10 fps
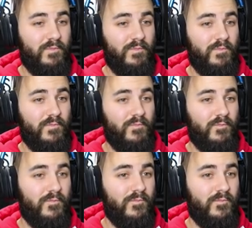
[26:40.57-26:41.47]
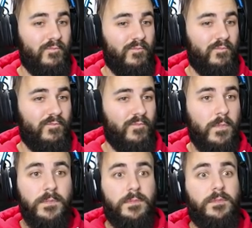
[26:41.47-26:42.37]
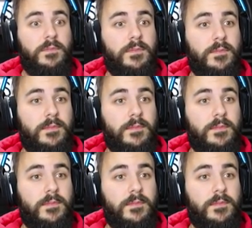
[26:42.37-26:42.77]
[no speech]